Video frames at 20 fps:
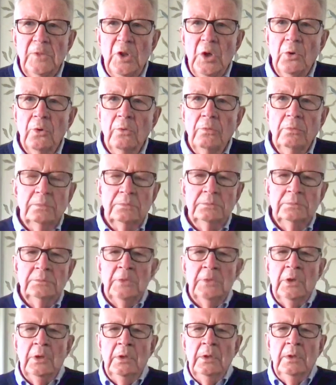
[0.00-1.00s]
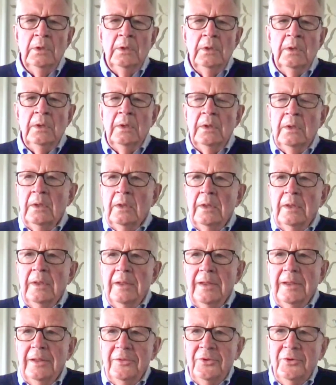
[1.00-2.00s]
No.
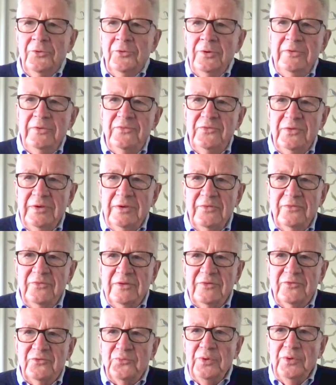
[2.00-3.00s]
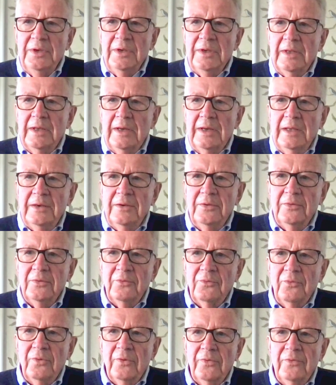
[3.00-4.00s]
And the reason is that Sweden had
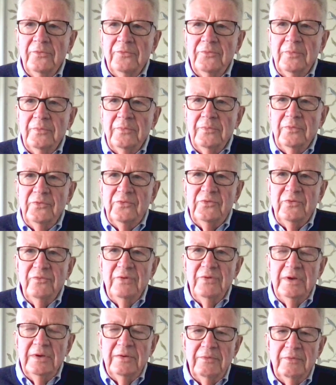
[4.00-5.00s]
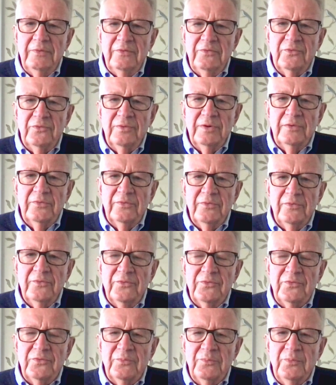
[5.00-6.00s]
a rather severe
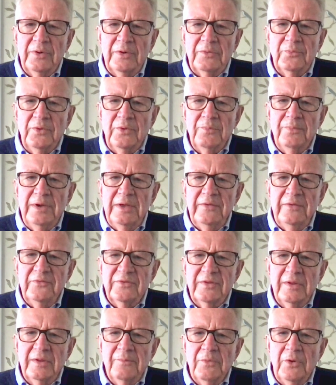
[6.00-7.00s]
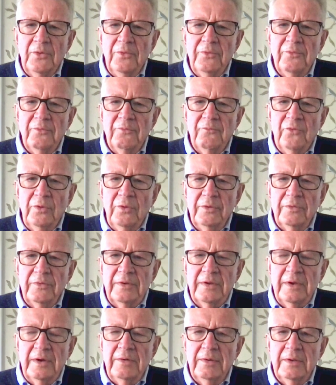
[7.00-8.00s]
restrictions, but we based them on
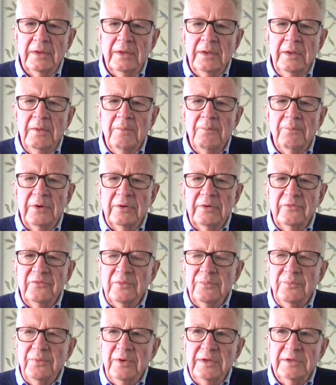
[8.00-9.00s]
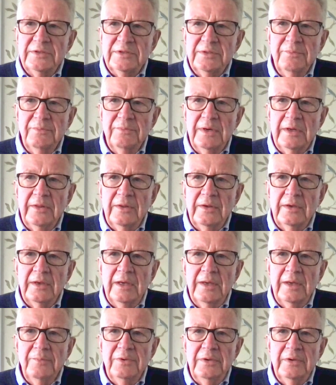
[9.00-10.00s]
voluntary participation by the
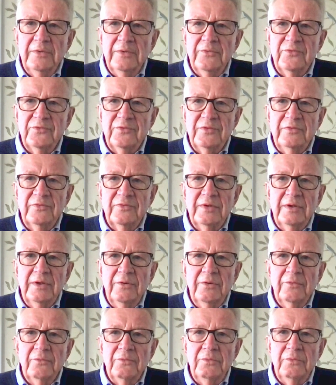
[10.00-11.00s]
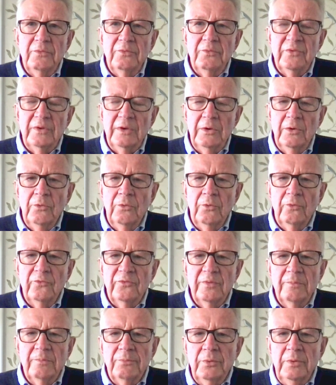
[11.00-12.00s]
inhabitants instead of using
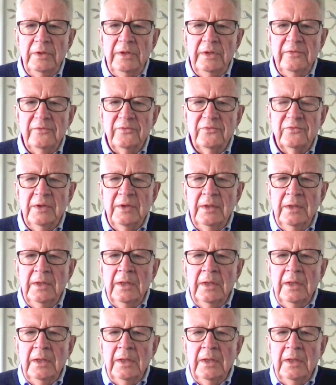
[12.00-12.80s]
laws and police.